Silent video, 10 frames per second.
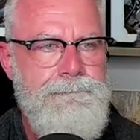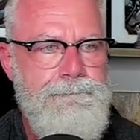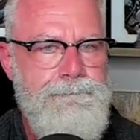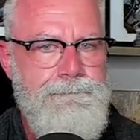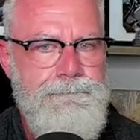
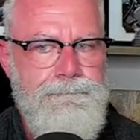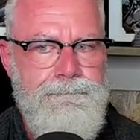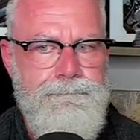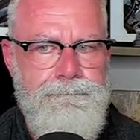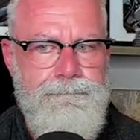
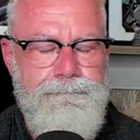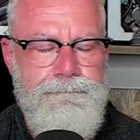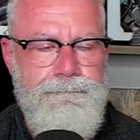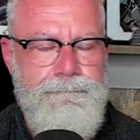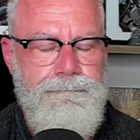
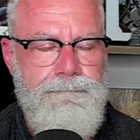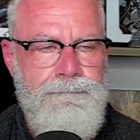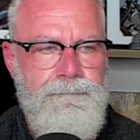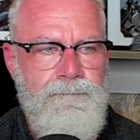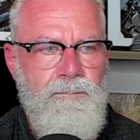(silence)